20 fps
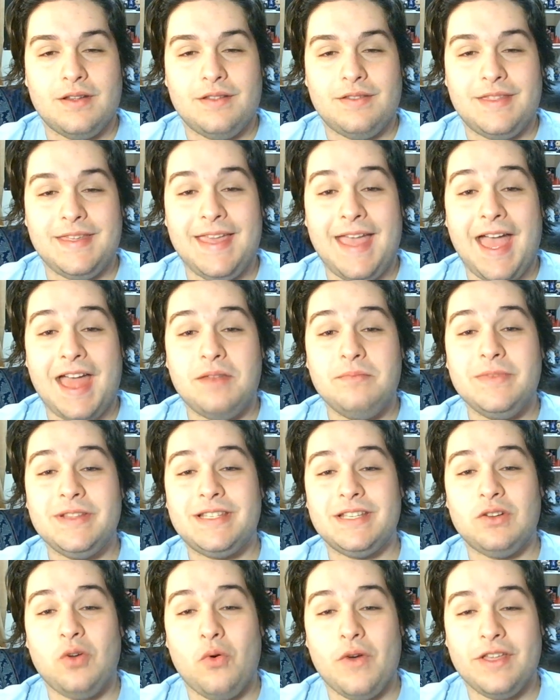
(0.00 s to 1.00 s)
The
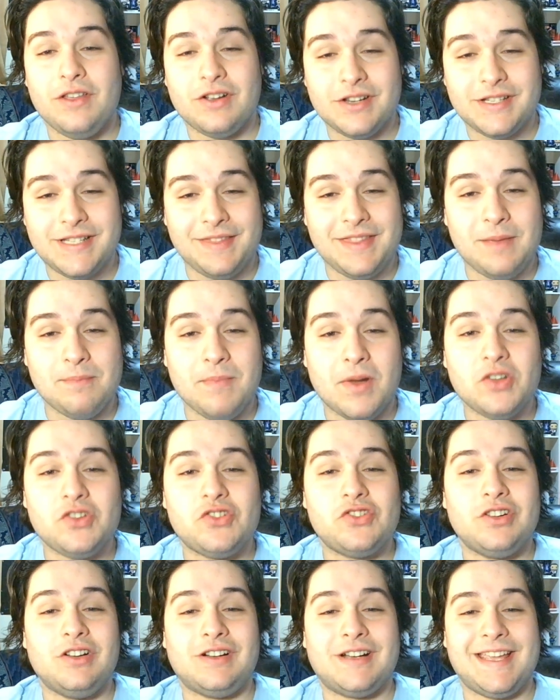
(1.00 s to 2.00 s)
Edmonton Oilers and the
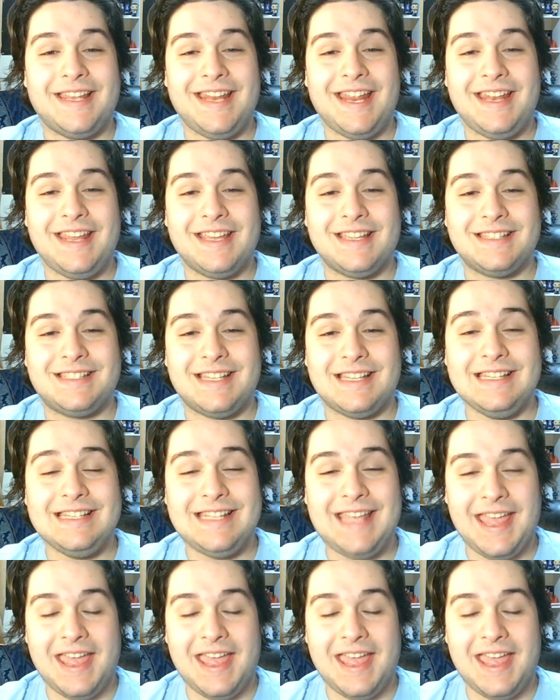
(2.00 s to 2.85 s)
Montreal Canadiens'